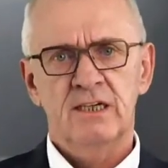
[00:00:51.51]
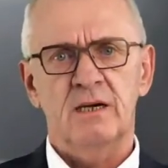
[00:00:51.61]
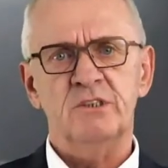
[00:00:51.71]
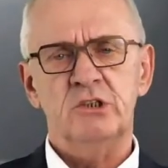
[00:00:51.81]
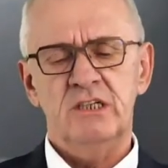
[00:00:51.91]

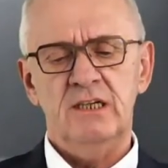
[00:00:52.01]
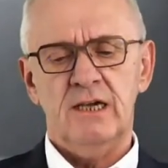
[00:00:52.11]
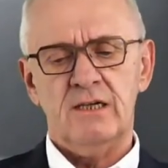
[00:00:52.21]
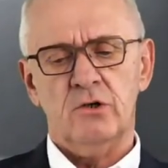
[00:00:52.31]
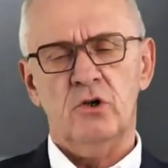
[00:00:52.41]
Now
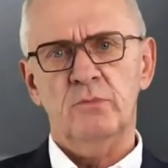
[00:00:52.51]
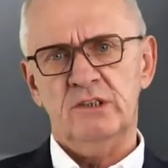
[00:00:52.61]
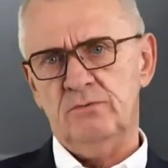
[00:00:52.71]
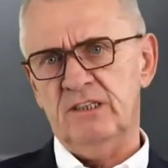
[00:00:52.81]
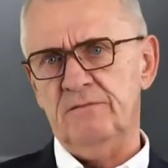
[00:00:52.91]
machining
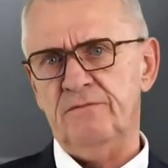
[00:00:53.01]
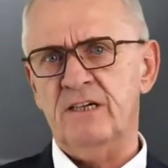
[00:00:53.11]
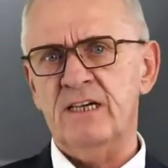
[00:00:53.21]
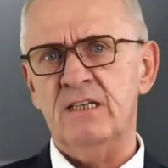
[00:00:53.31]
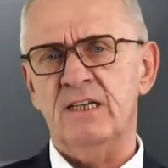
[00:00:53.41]
economics we
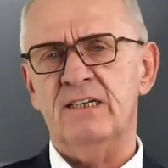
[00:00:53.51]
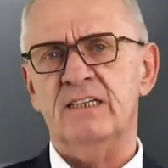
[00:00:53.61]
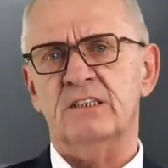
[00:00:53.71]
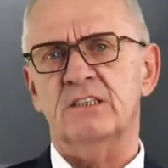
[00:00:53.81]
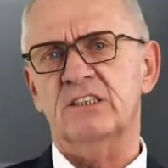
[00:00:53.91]
define then
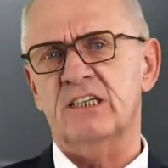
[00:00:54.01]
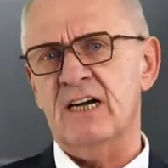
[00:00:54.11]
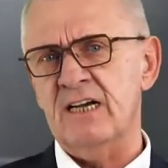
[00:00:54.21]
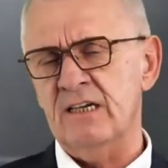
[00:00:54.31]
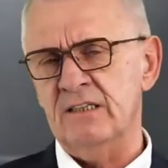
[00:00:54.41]
as a
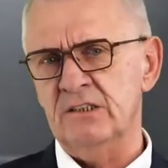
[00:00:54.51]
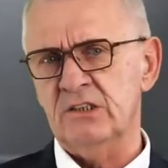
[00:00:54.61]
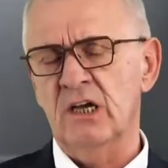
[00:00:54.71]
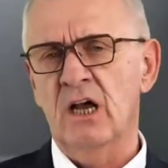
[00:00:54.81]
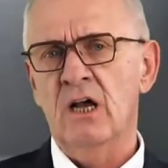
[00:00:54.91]

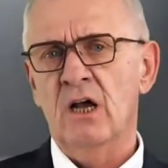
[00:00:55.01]
science